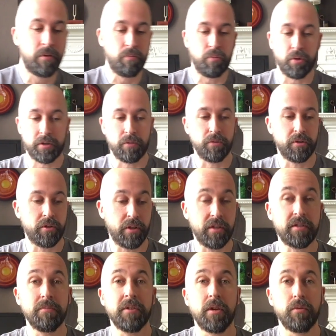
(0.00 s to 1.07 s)
what I want to do, there's
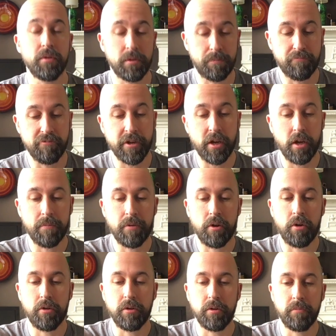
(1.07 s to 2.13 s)
something I want to bring up
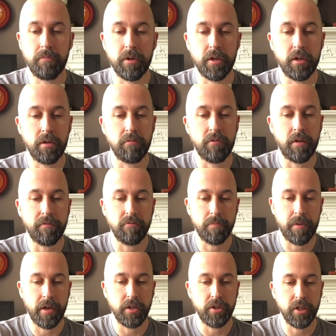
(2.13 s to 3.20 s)
on my Ravelry
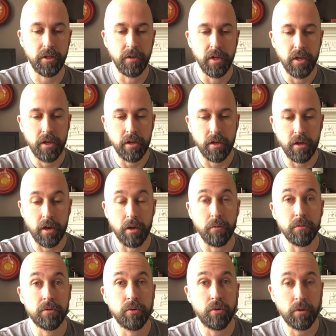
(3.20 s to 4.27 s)
page here. I'll
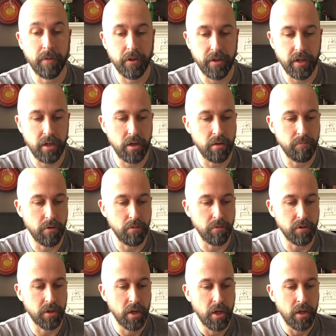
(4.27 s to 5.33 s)
talk about that in a
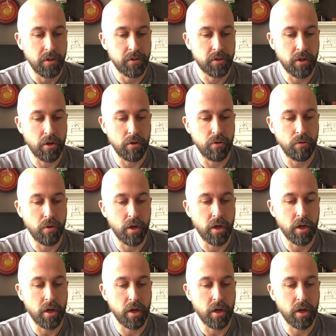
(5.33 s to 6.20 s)
moment. So